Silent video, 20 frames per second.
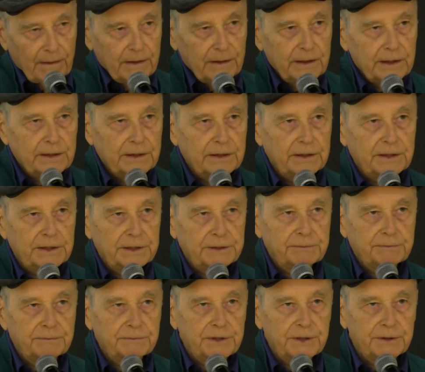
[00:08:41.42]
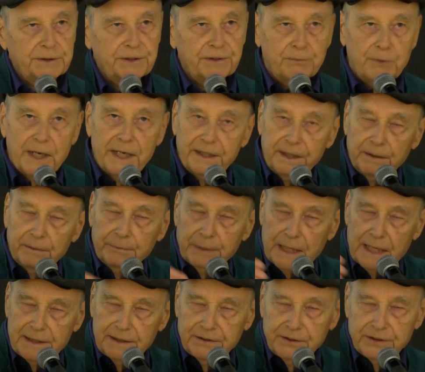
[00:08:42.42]
and you know, the wider
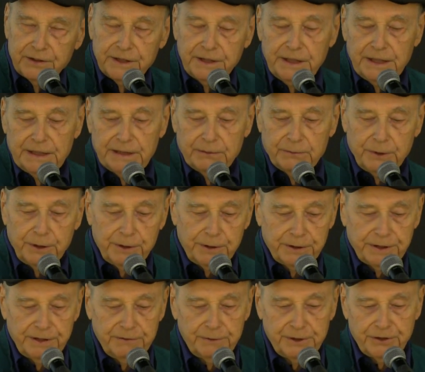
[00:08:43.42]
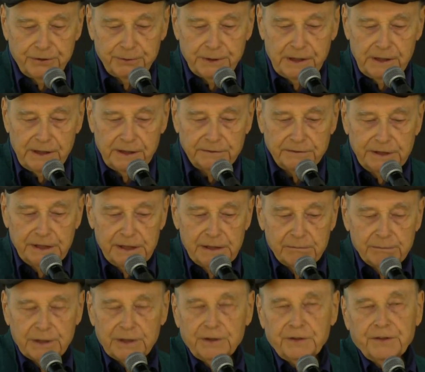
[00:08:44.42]
planetary world in which we live.
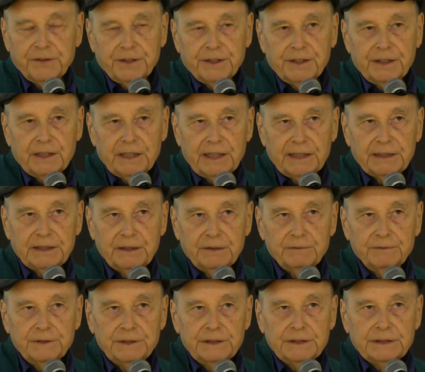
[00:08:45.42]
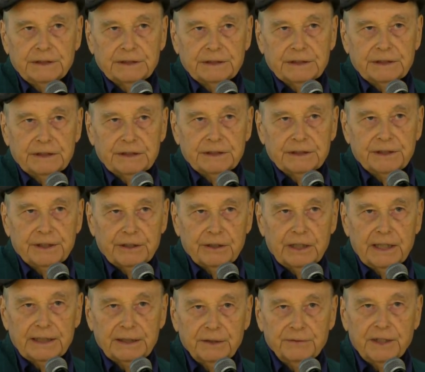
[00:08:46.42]
Because the collective
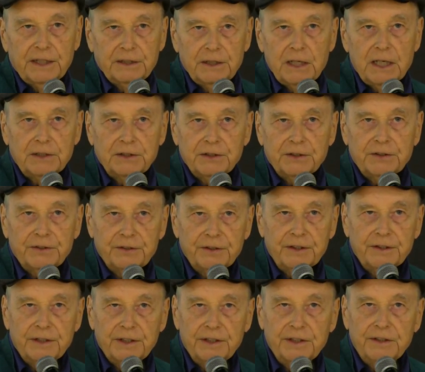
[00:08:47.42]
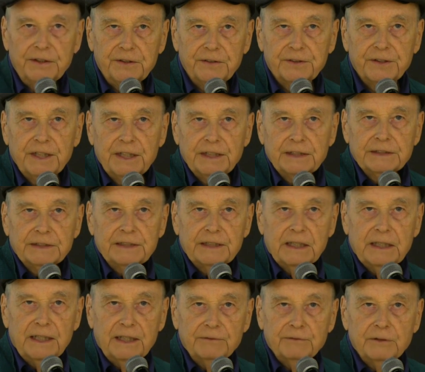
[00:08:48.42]
unconscious is the
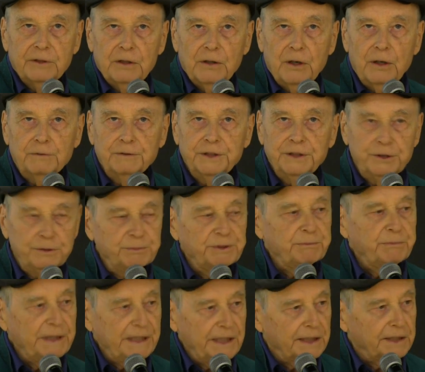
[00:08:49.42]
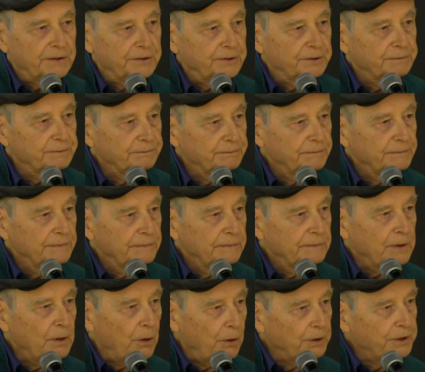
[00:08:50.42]
level of human beings.
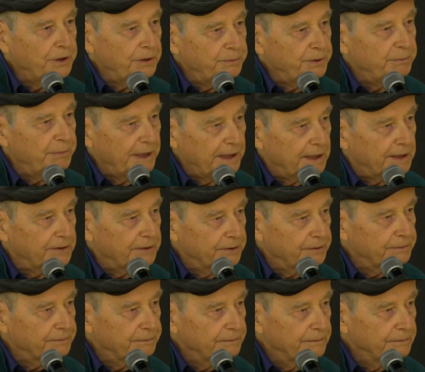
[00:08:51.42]
All human beings.